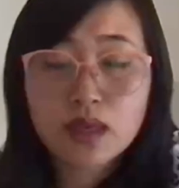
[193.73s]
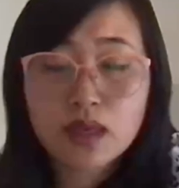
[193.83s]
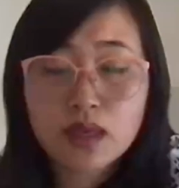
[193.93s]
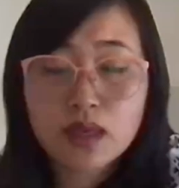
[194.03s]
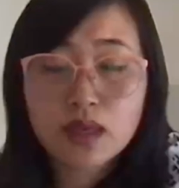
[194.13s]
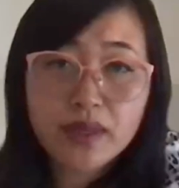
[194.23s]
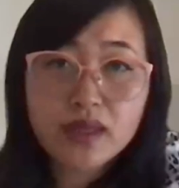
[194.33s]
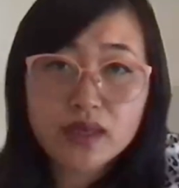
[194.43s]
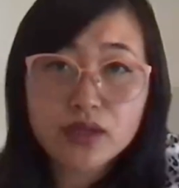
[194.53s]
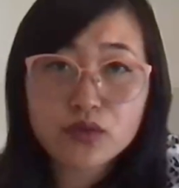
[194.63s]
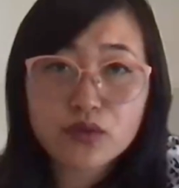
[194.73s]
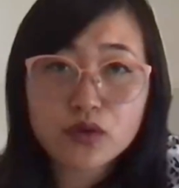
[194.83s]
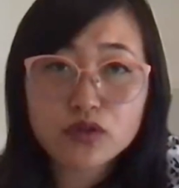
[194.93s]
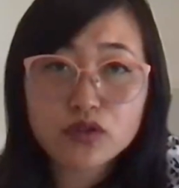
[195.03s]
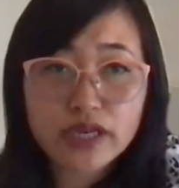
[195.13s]
I recommend that you
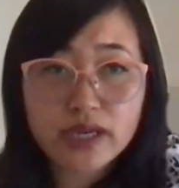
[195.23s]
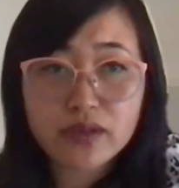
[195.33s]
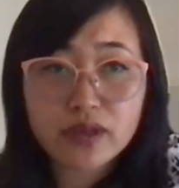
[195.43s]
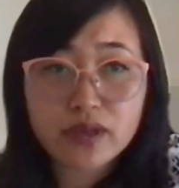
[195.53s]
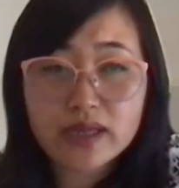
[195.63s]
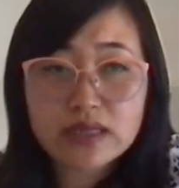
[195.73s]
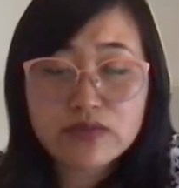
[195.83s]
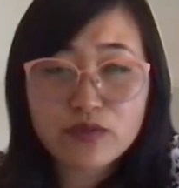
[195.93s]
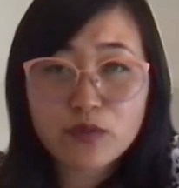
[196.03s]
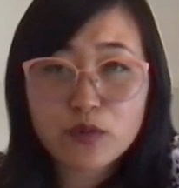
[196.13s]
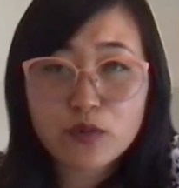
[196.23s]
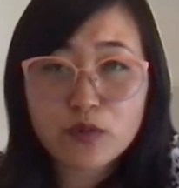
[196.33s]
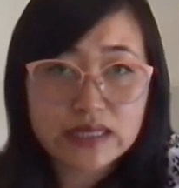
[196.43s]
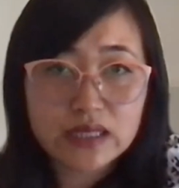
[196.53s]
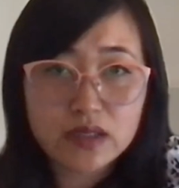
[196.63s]
go check out the guidance for more
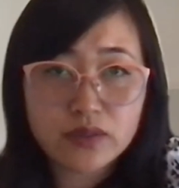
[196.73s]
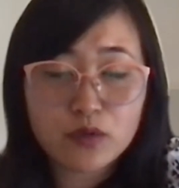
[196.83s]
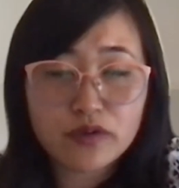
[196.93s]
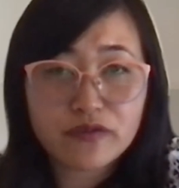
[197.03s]
detail and more